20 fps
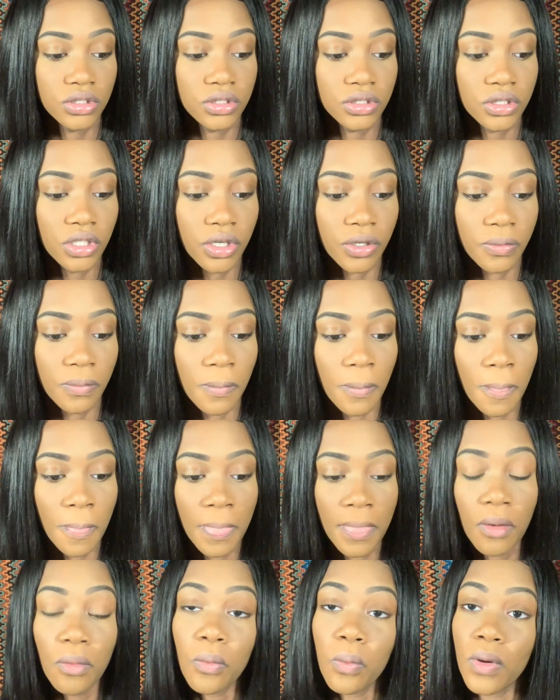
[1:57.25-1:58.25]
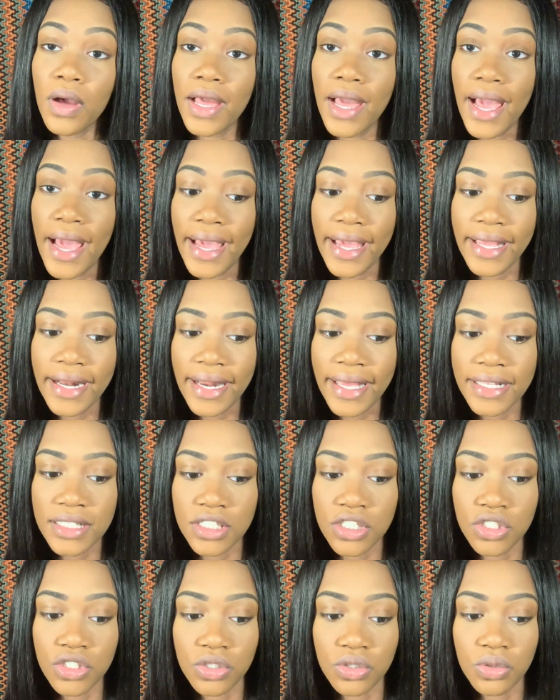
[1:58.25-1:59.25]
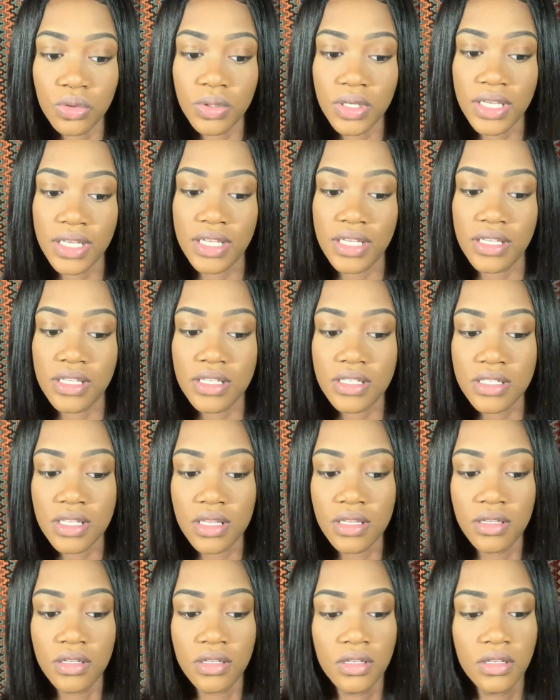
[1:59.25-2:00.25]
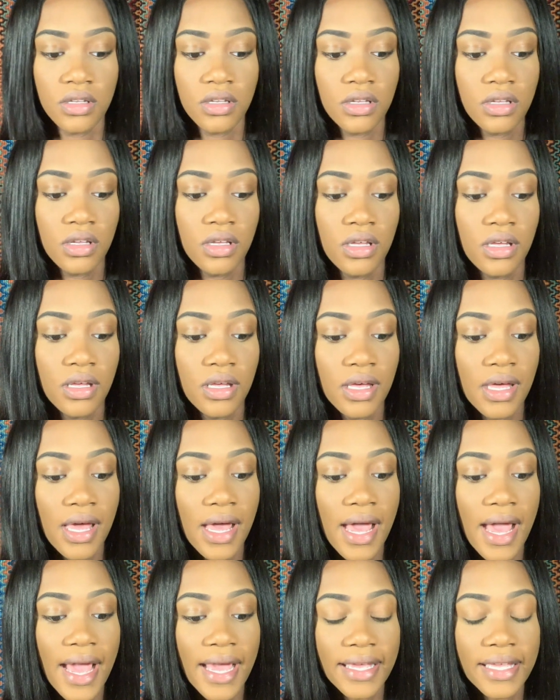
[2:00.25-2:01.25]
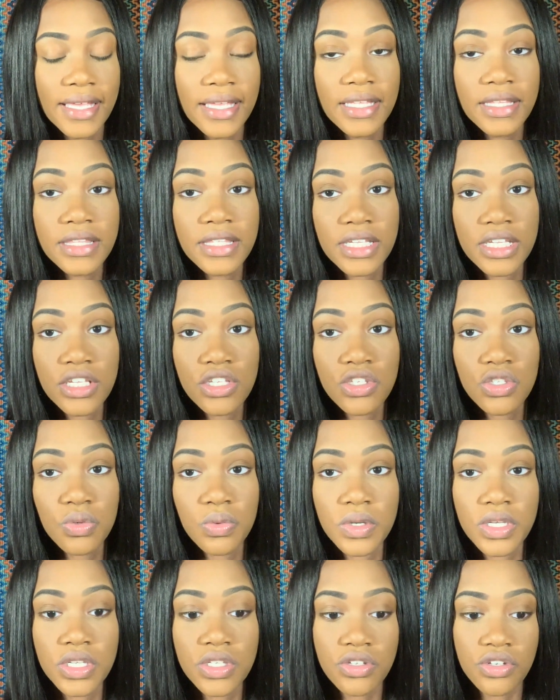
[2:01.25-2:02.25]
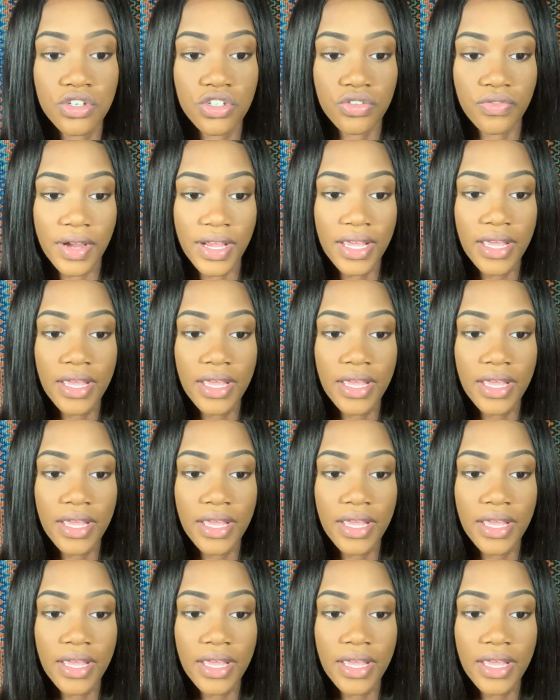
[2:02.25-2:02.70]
So what I like to do is I get these tweezers right